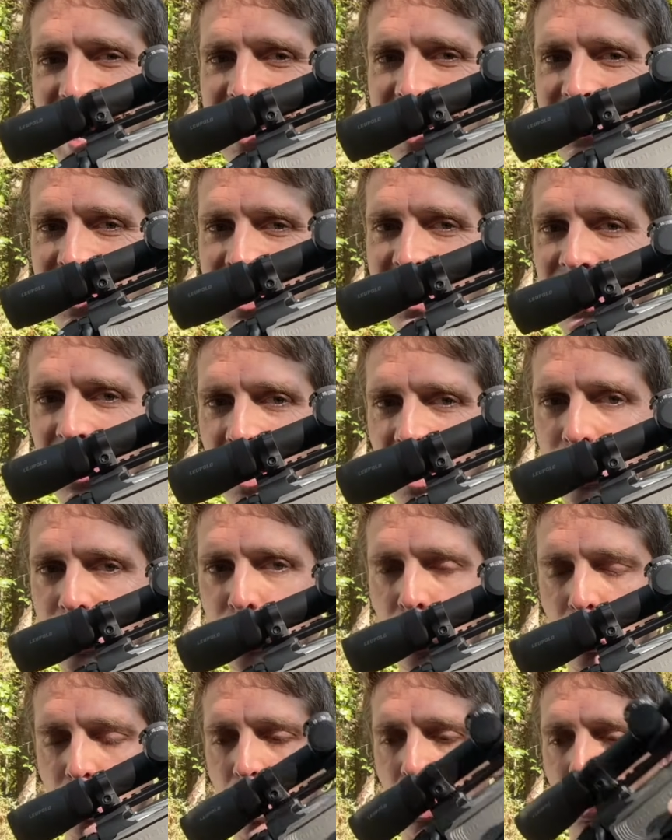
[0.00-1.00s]

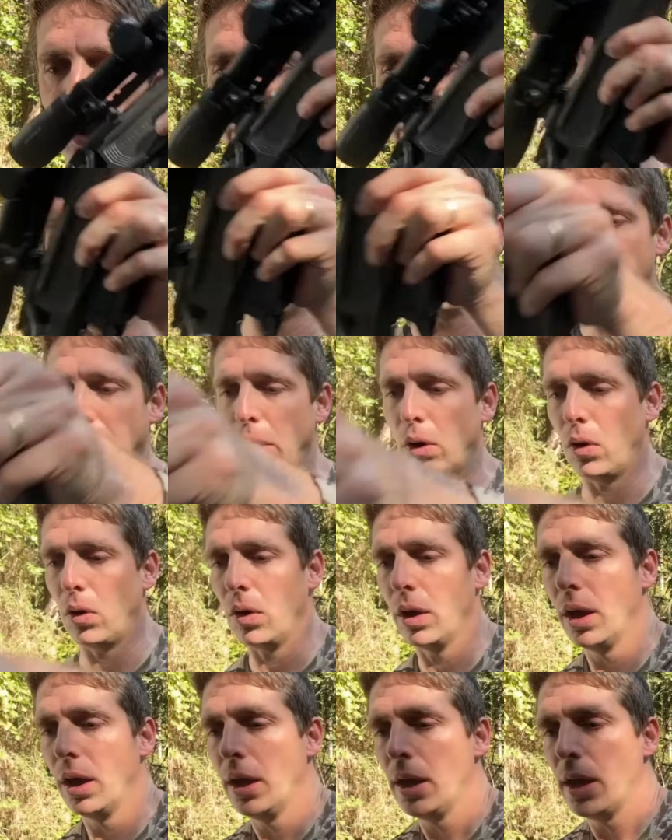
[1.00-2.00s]
18-inch long
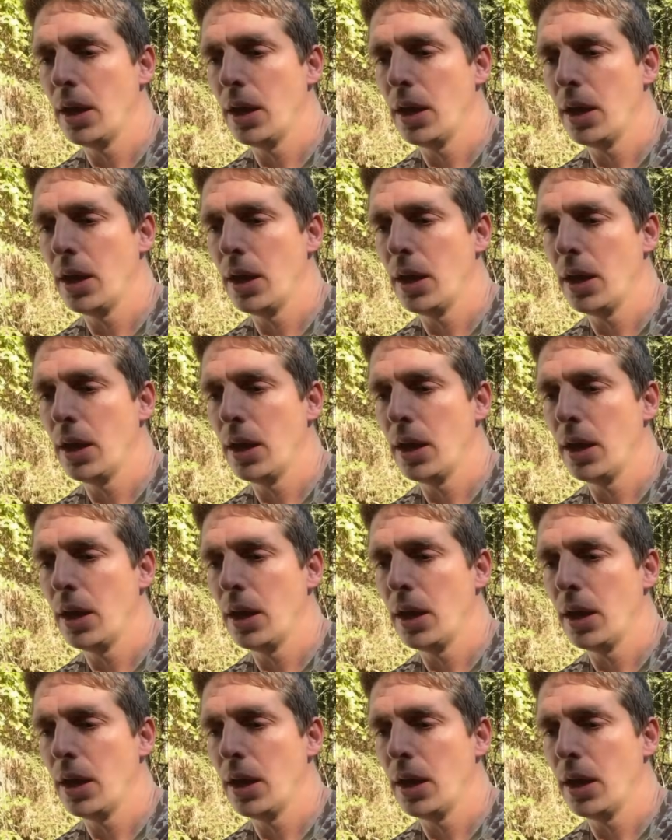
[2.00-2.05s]
barrel.